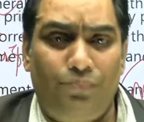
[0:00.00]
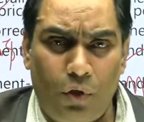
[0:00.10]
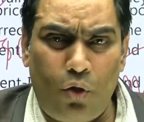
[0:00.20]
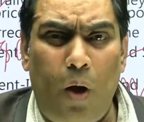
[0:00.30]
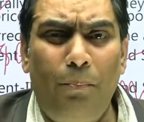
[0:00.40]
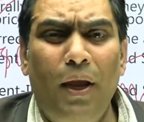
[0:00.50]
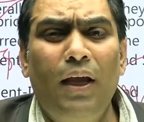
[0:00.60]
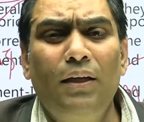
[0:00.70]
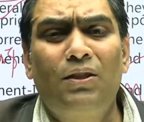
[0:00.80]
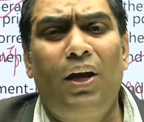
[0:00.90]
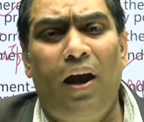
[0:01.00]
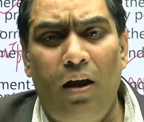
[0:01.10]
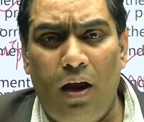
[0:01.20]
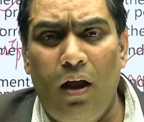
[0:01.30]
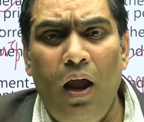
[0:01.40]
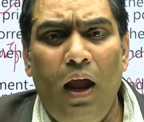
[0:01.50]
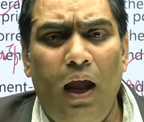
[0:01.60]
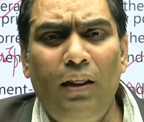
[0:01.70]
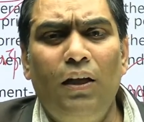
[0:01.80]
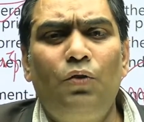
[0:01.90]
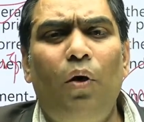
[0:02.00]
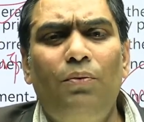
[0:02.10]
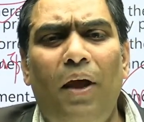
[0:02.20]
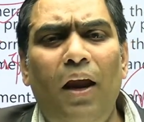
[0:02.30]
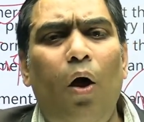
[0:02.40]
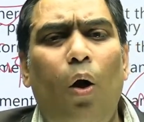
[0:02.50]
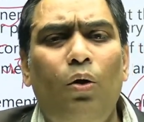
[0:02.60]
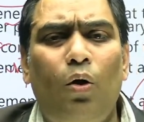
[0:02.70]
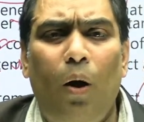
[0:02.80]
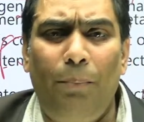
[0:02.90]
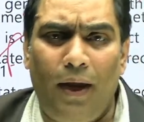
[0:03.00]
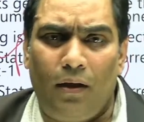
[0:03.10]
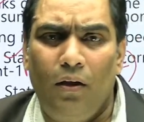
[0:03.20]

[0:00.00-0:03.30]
topic is trending, and this was very hot topic,